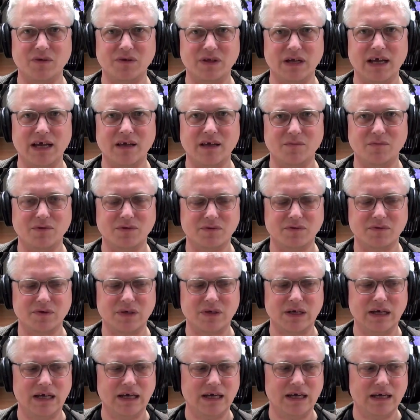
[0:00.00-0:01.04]
and they panicked
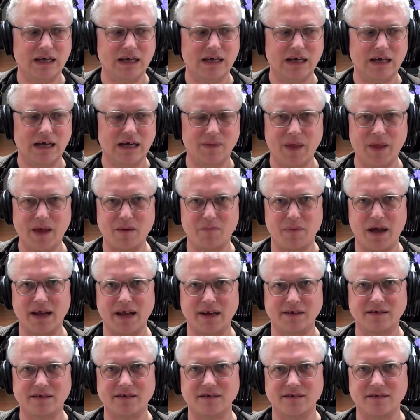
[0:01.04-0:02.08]
and signed us like on the
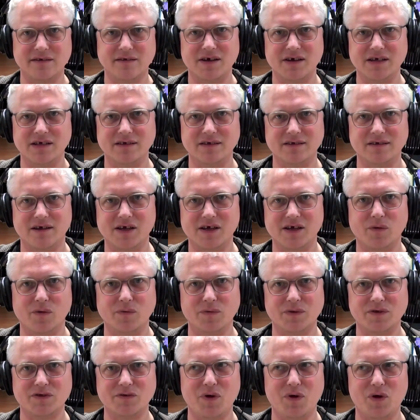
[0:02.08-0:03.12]
spot, which we thought
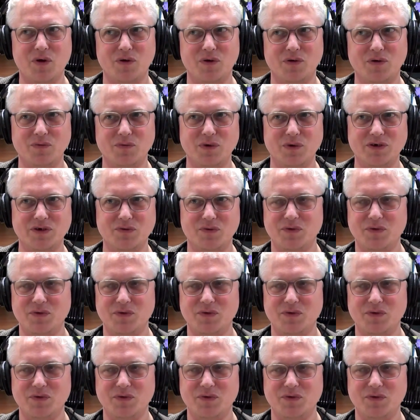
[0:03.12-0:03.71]
was great at the time.